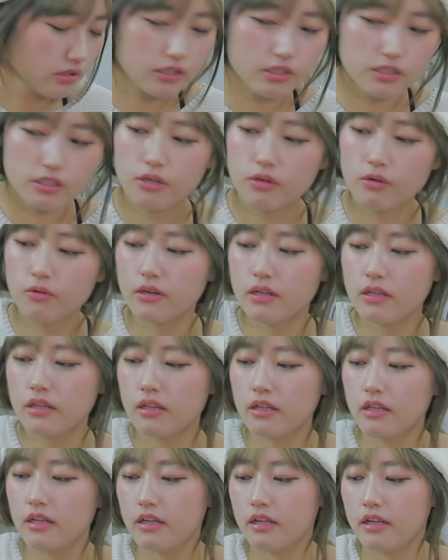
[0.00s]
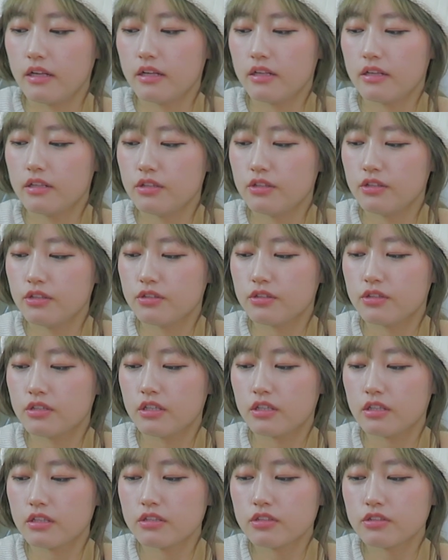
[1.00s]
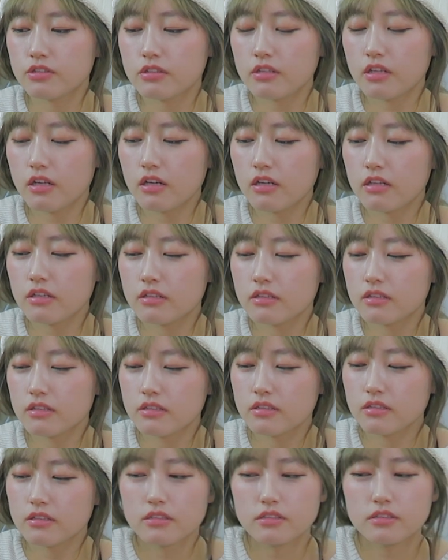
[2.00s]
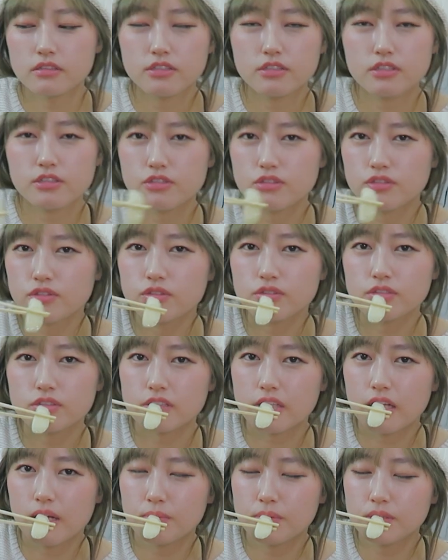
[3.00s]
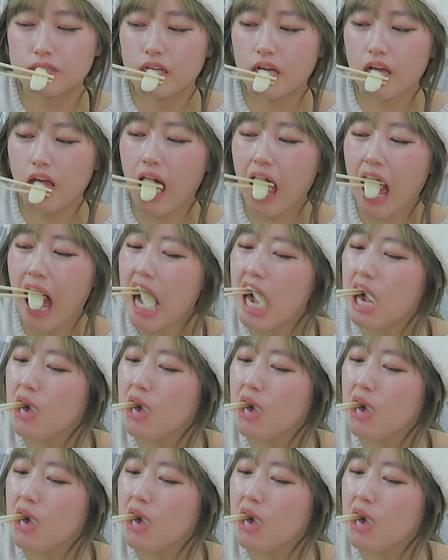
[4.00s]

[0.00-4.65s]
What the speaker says: You know when you cook too long, you just lose the appetite?